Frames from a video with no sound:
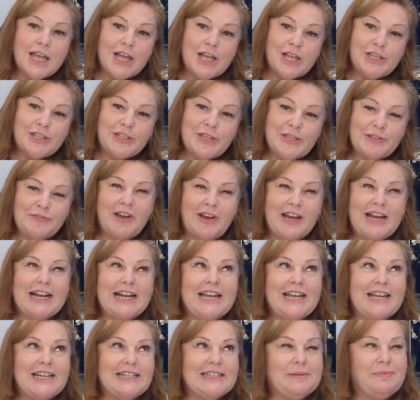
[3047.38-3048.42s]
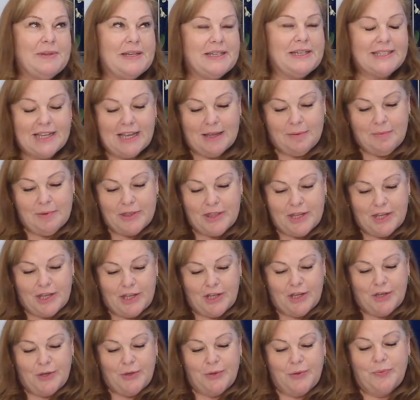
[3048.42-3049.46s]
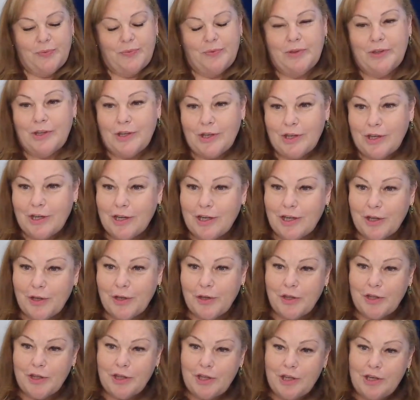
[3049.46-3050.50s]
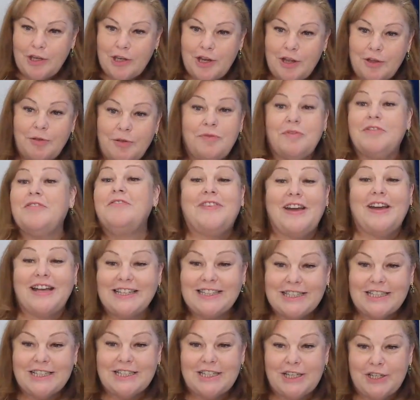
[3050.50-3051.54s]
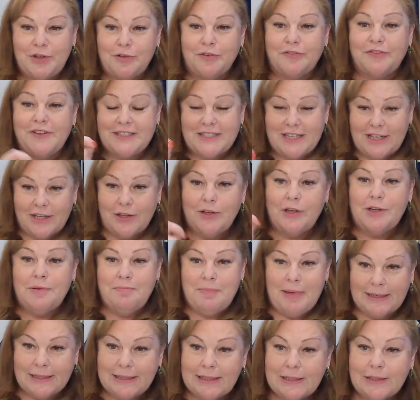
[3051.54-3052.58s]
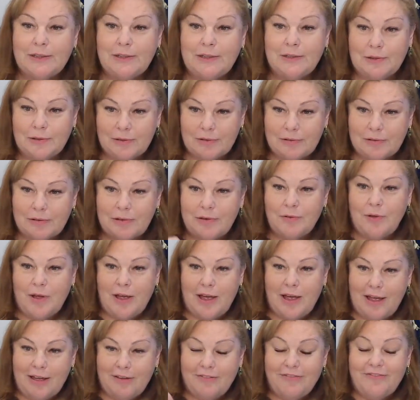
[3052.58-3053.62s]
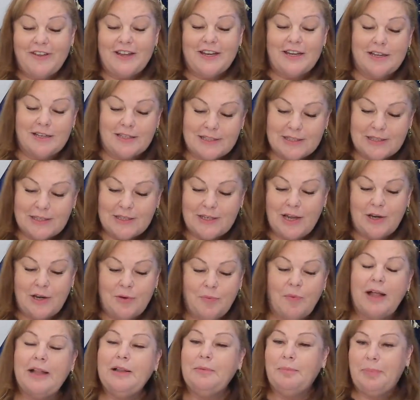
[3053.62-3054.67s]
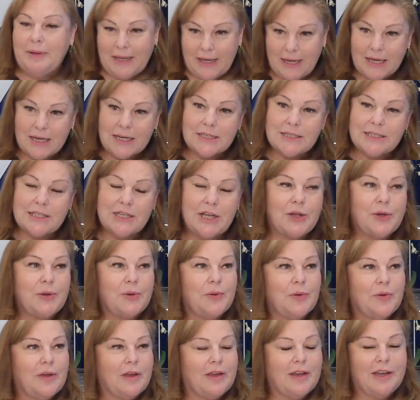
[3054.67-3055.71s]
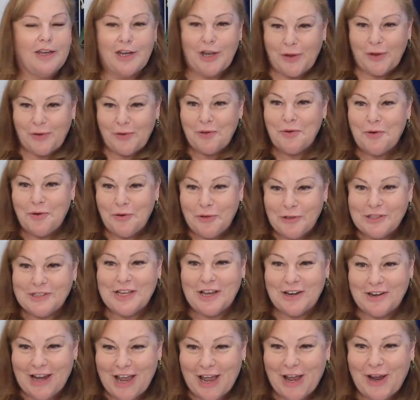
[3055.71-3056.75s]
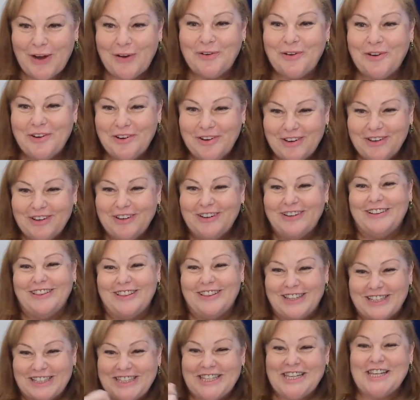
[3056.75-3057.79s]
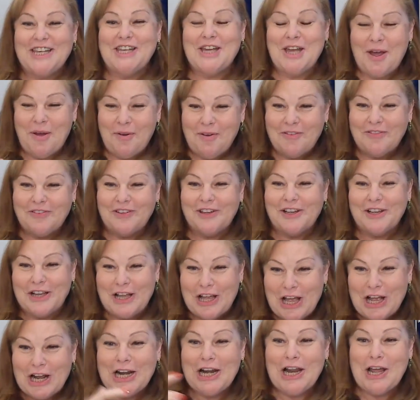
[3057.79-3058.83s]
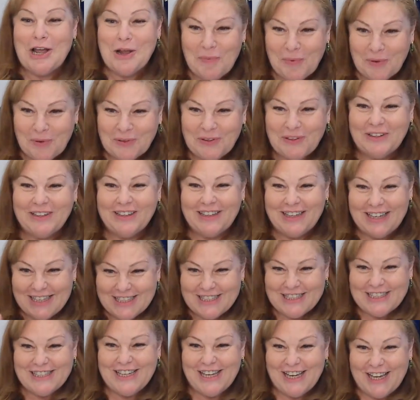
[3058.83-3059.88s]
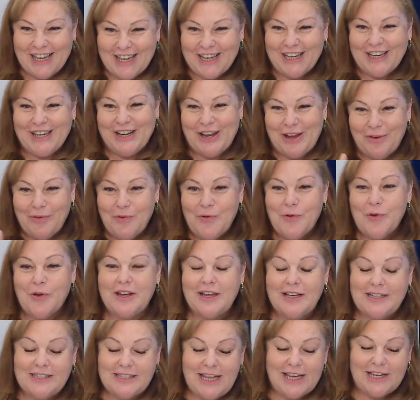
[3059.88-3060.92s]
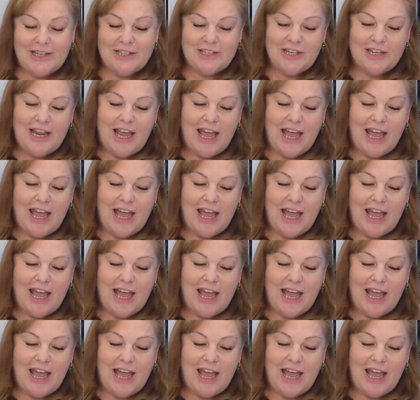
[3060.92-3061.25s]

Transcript: So it's very clear to me, Simon, that you, you know, you've invested in your physical and mental uh, fitness and, and well-being. So you know, you're also now the CEO of a, a global, in, you know, organization.